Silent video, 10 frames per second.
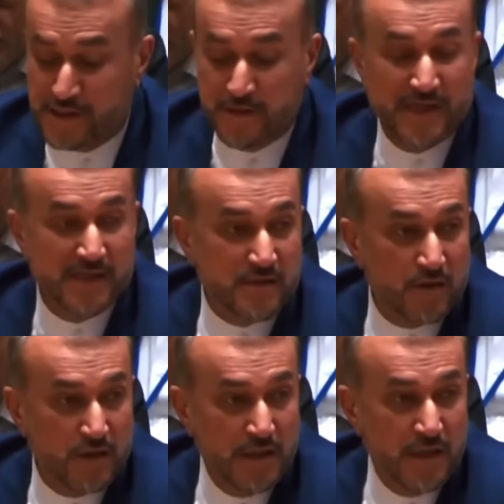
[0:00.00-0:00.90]
the
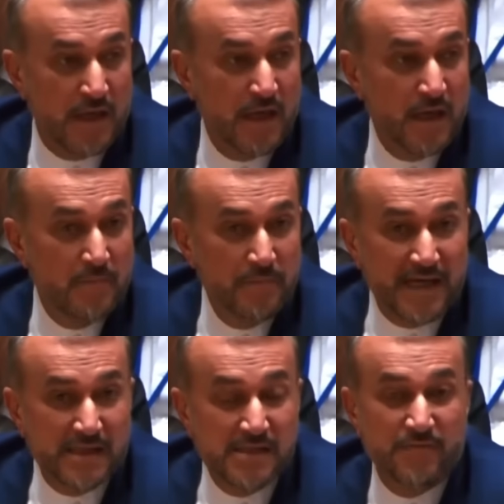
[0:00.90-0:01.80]
repeated threats by the
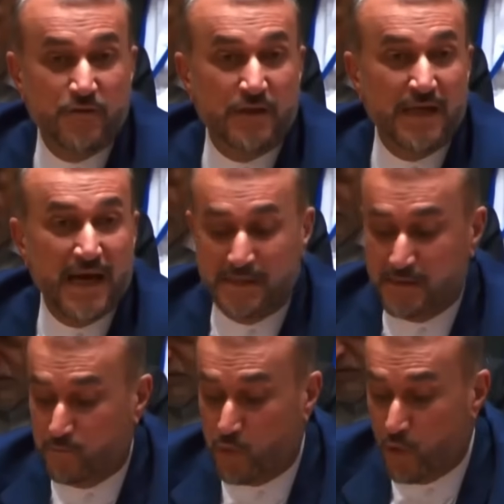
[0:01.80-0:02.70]
Israeli regime
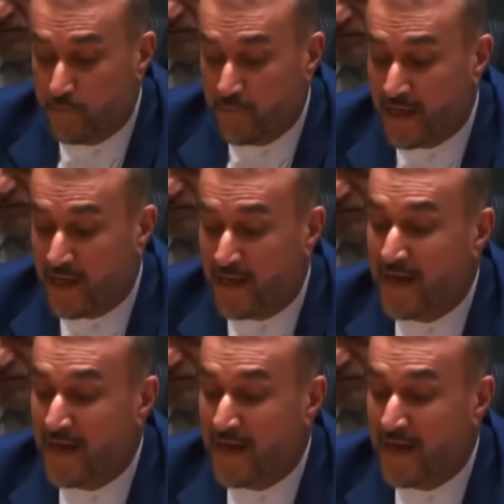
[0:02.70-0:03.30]
officials